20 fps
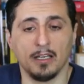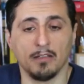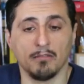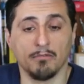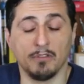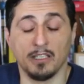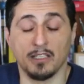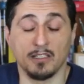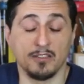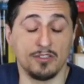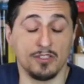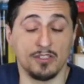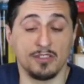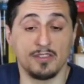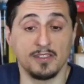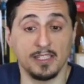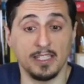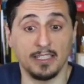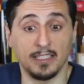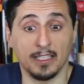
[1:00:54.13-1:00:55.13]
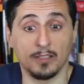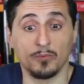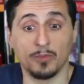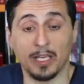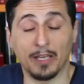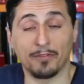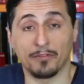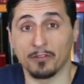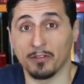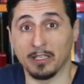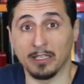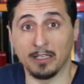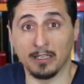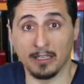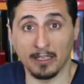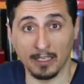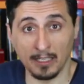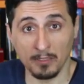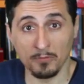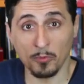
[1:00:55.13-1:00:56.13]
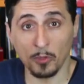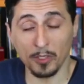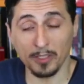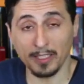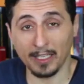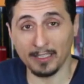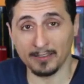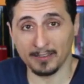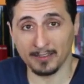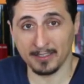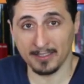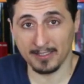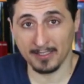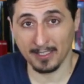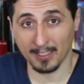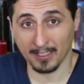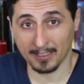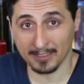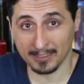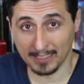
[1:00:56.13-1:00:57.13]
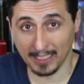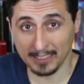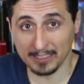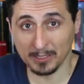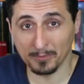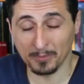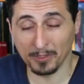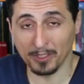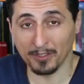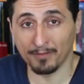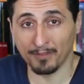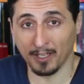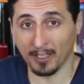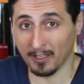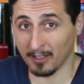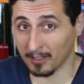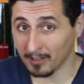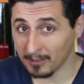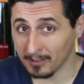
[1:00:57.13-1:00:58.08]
We can just see that we have created an endpoint and it is accessible via a